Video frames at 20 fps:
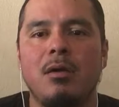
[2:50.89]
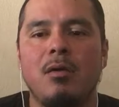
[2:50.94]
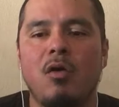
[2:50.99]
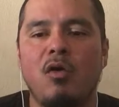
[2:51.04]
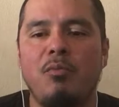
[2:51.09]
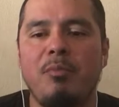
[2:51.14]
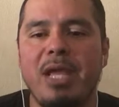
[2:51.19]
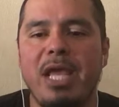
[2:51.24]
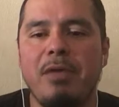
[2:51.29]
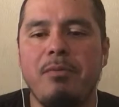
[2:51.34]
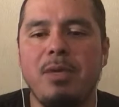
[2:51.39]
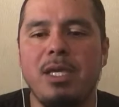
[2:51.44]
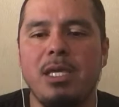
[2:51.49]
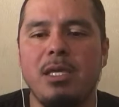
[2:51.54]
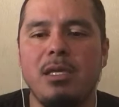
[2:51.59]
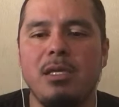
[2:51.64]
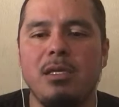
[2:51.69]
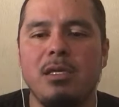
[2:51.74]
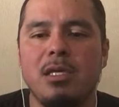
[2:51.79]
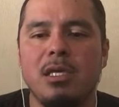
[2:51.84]
Or
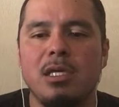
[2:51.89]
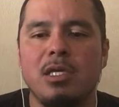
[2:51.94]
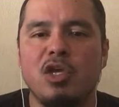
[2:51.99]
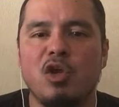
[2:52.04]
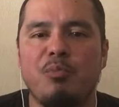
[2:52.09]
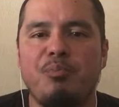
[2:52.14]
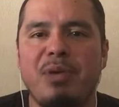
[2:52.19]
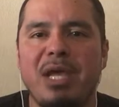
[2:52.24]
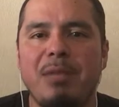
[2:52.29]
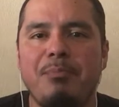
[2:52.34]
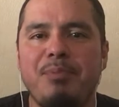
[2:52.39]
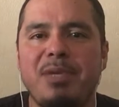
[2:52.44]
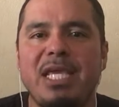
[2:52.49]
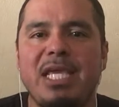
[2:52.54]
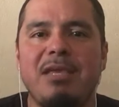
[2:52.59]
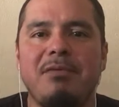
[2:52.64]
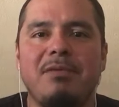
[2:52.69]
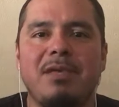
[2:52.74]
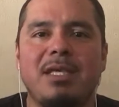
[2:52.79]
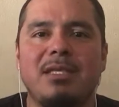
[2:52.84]
maybe your pet
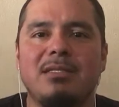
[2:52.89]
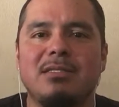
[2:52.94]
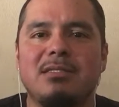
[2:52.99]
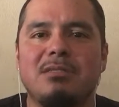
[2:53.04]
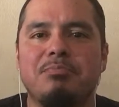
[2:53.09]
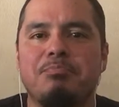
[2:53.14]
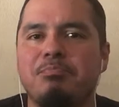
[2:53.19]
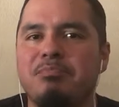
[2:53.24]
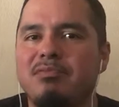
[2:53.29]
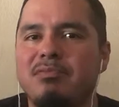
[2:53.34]
peeve is